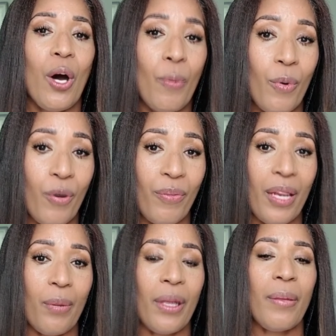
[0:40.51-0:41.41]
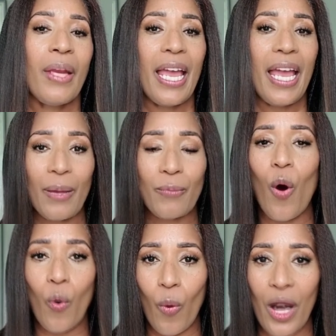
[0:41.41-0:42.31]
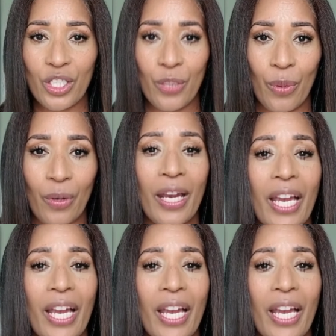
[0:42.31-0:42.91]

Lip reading: more premium, and more watchable.